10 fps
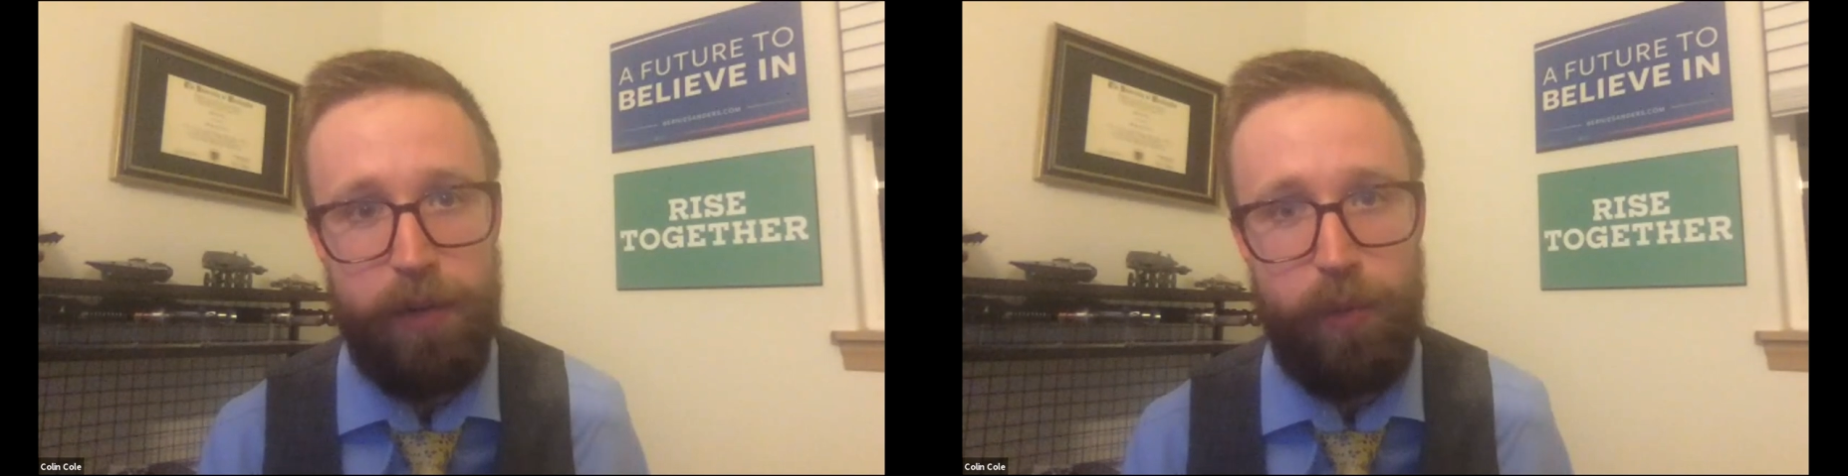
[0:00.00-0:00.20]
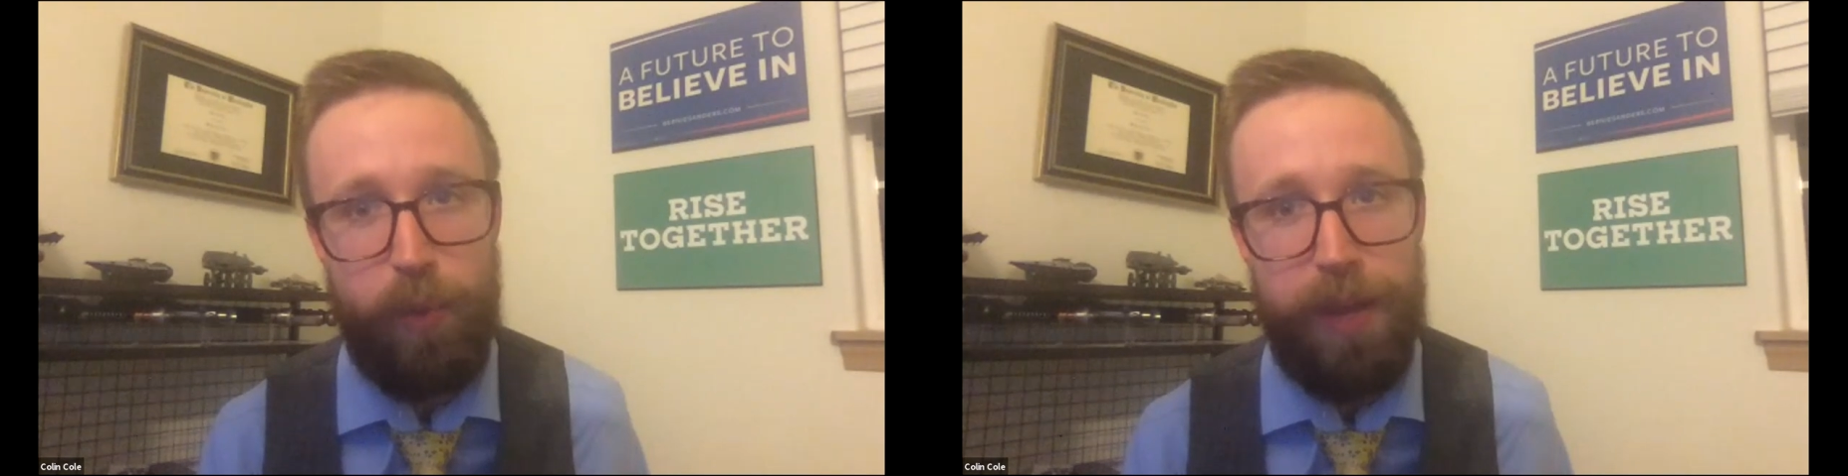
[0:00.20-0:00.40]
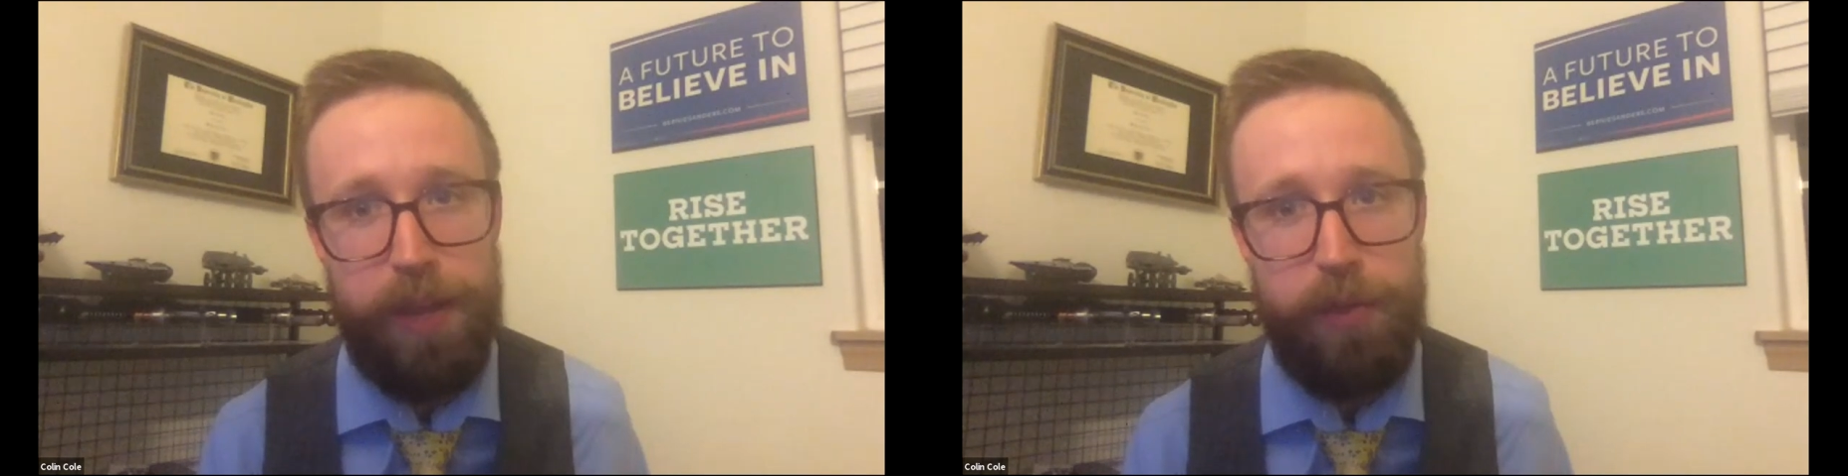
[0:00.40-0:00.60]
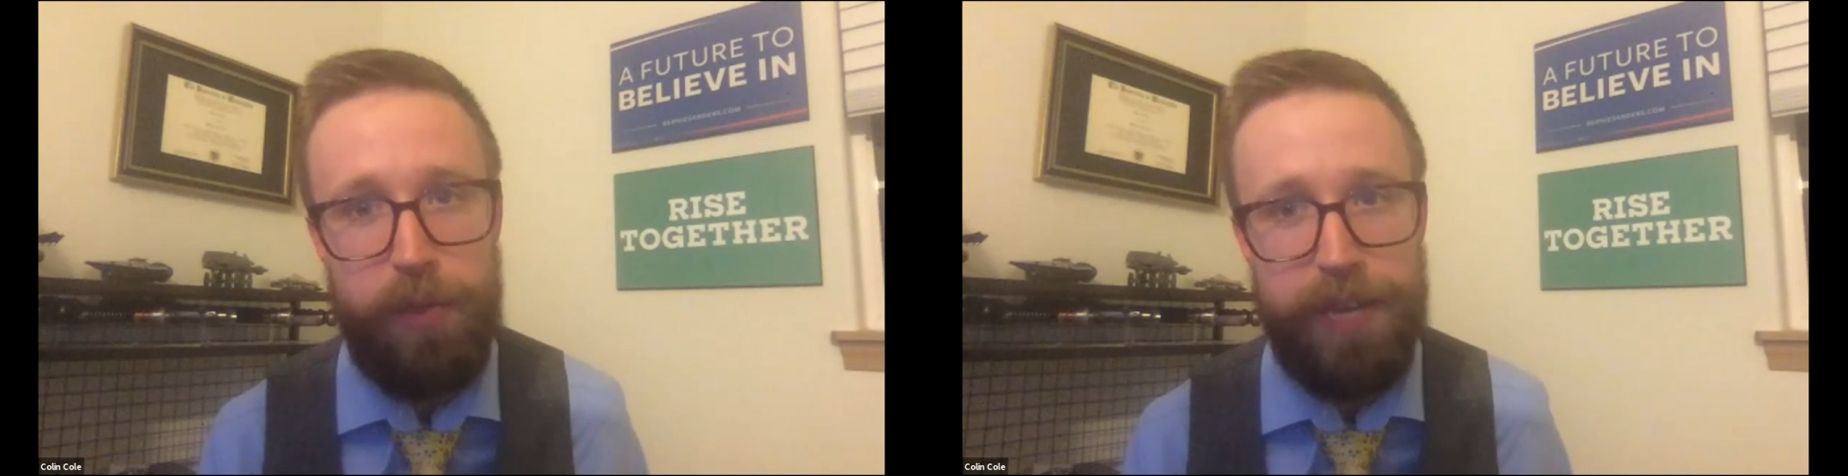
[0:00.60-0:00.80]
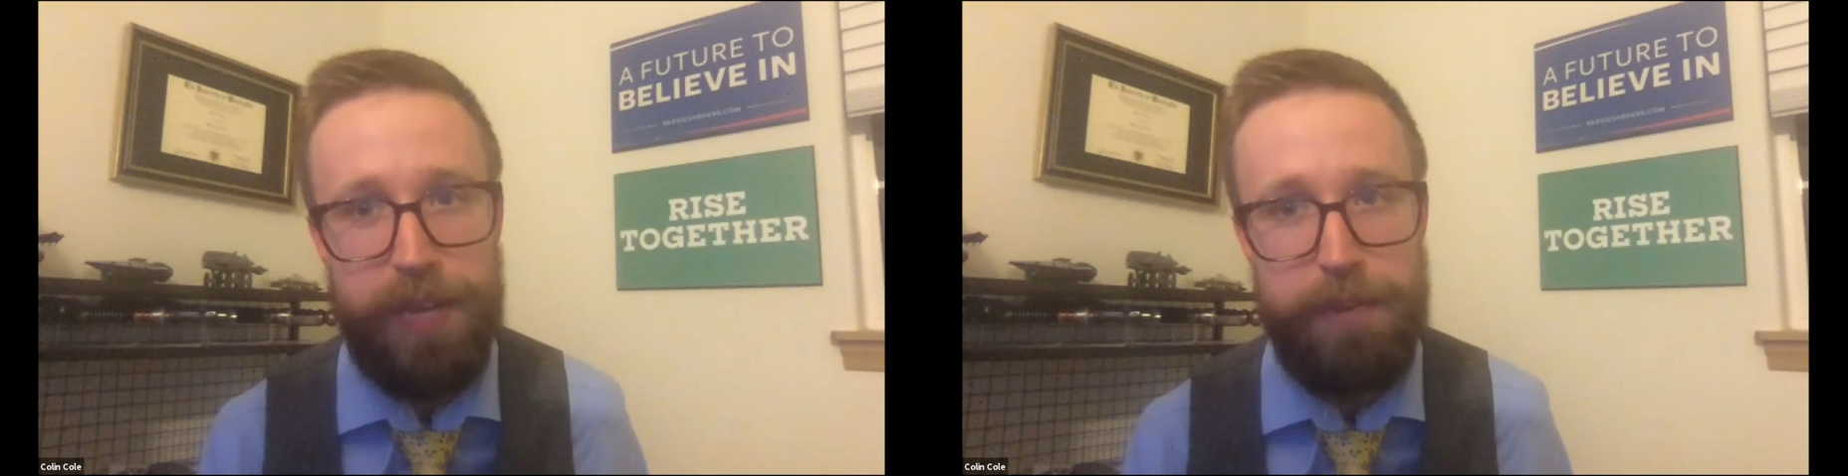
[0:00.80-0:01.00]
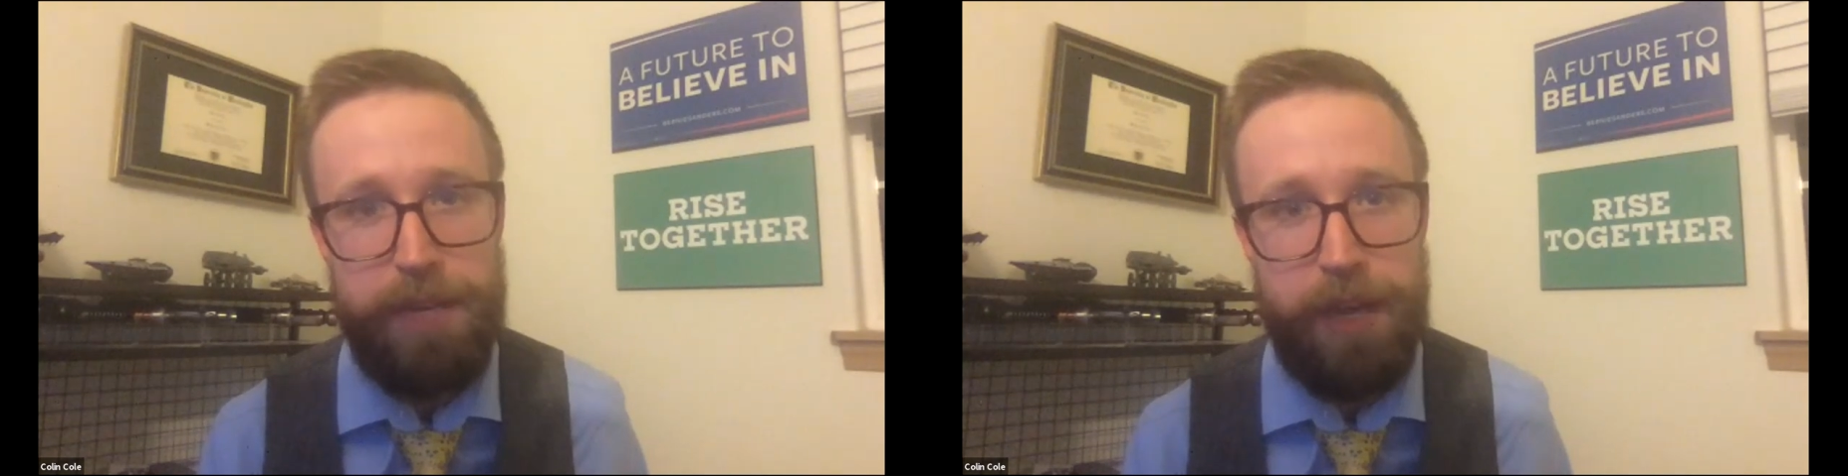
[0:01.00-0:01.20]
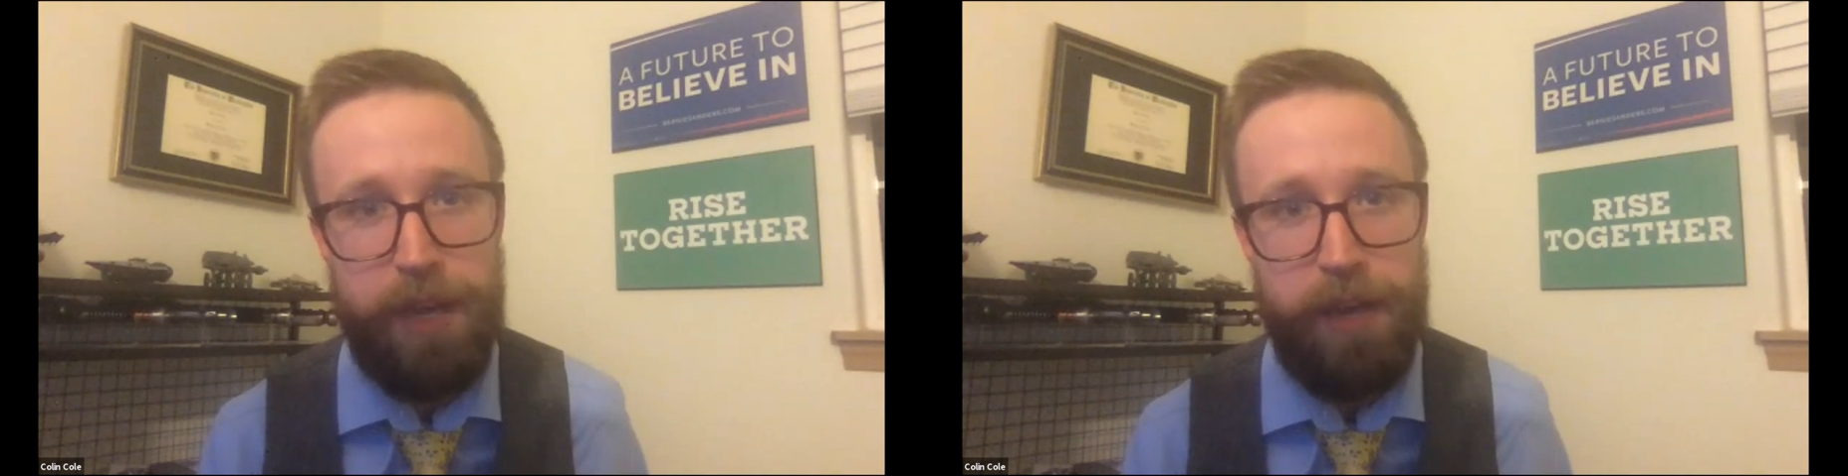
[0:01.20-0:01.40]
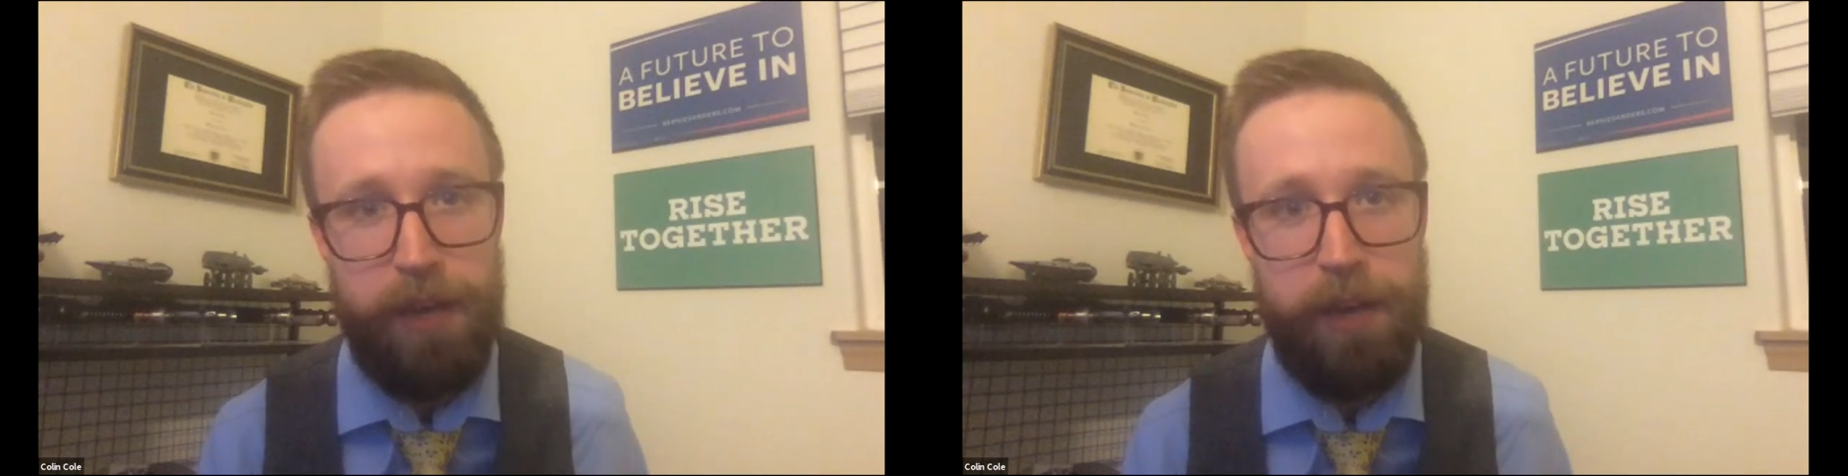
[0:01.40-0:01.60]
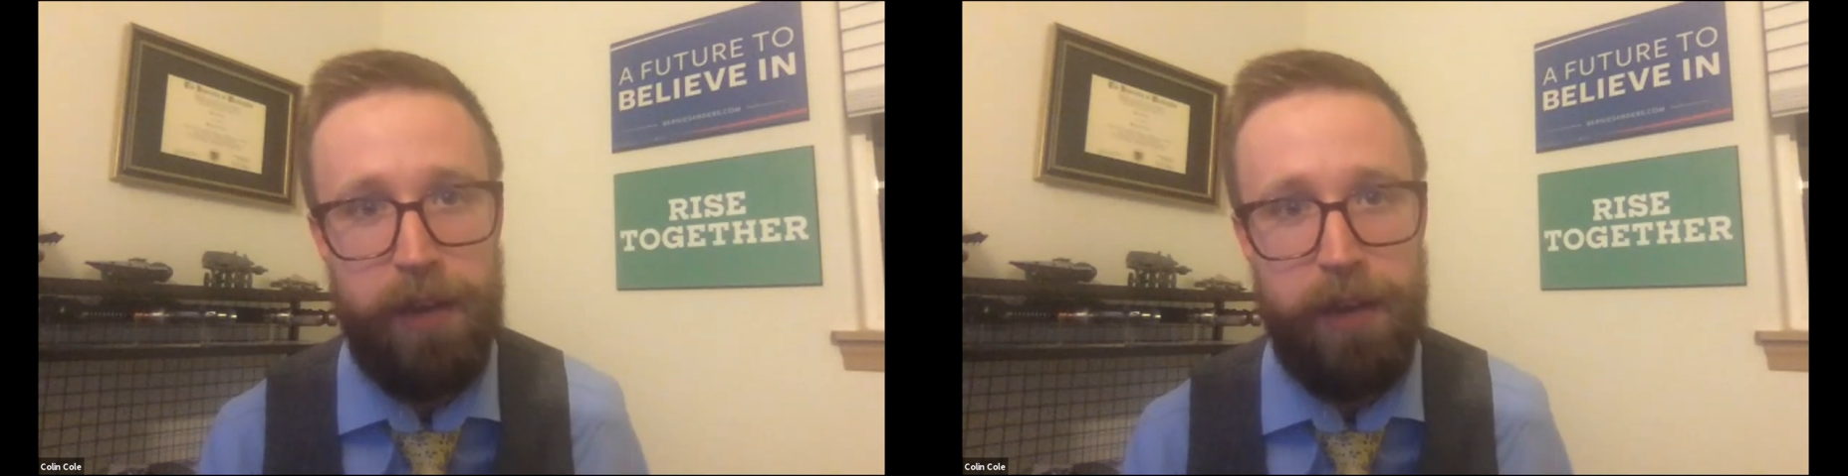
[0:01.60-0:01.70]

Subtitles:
what you think can be done